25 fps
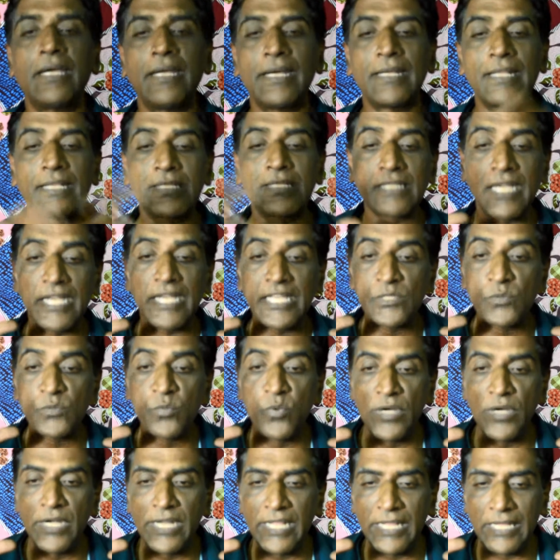and the sky is
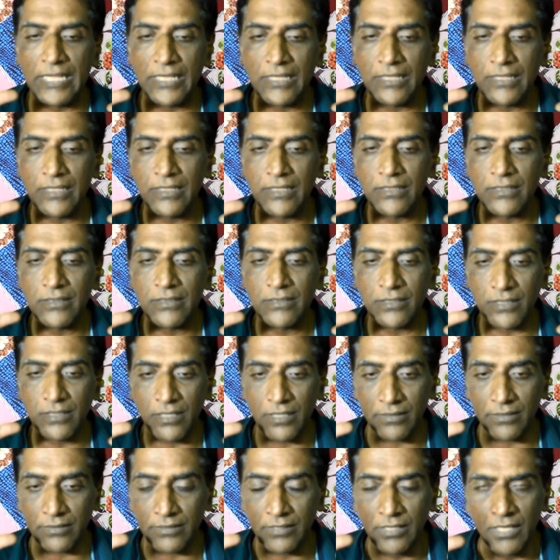wounding
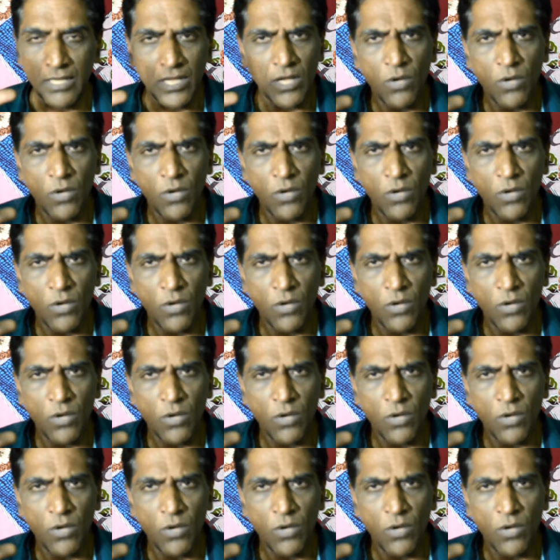her.